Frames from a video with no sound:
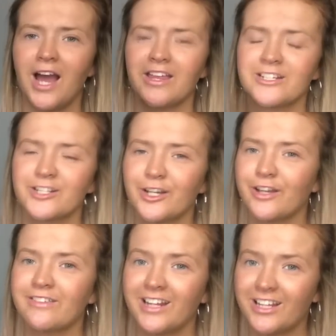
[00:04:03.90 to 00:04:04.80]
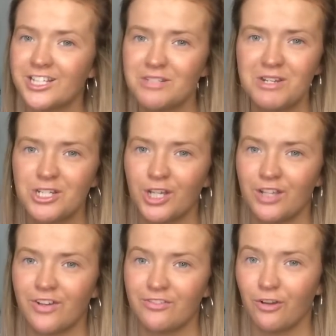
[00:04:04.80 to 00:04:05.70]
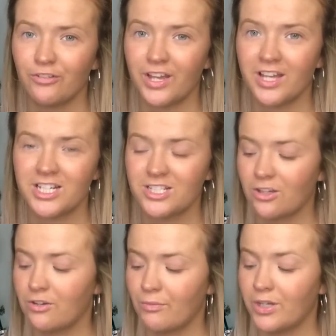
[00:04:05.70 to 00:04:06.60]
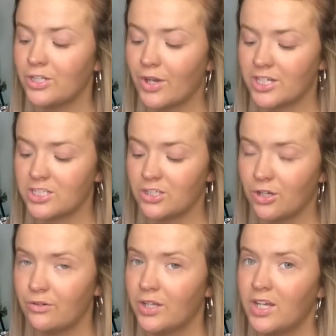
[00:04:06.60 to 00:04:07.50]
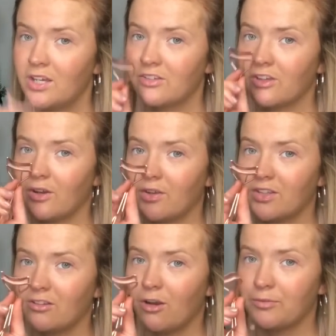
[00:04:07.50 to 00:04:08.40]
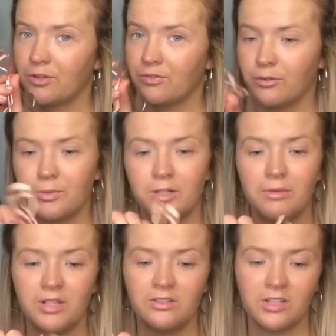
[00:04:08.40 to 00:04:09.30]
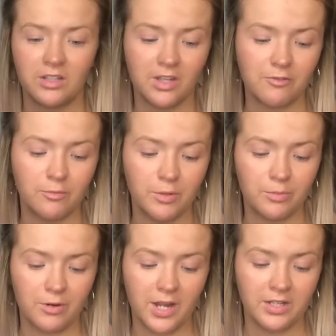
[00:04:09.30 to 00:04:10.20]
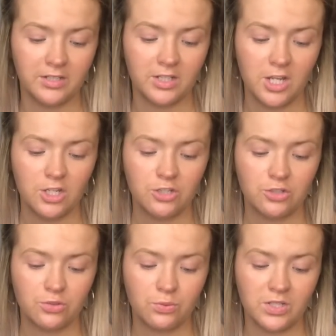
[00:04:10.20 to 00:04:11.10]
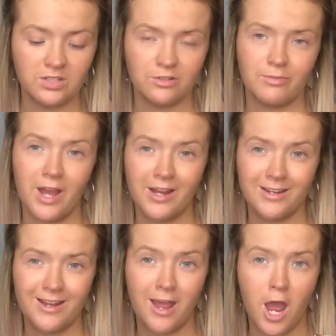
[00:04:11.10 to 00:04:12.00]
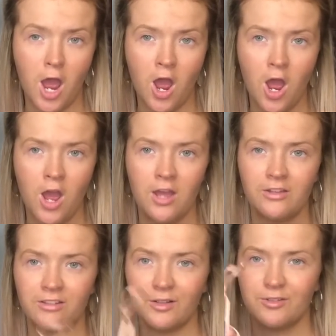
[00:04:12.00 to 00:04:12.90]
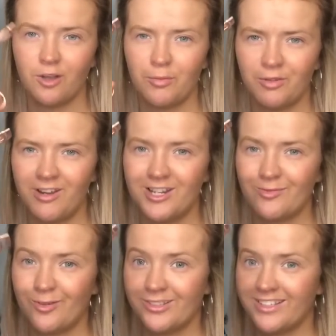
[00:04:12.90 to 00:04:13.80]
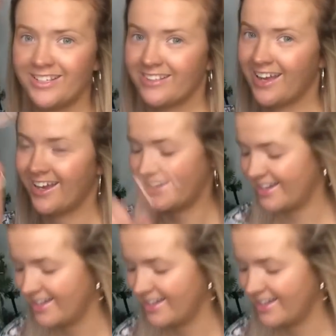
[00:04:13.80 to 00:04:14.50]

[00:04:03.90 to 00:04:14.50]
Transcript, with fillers: eyelash curlers and it literally makes sure like you've had false eyelashes on when you actually don't. So these are absolutely flipping amazing and they're from the brand Tweezerman. So the top of the range ones these are.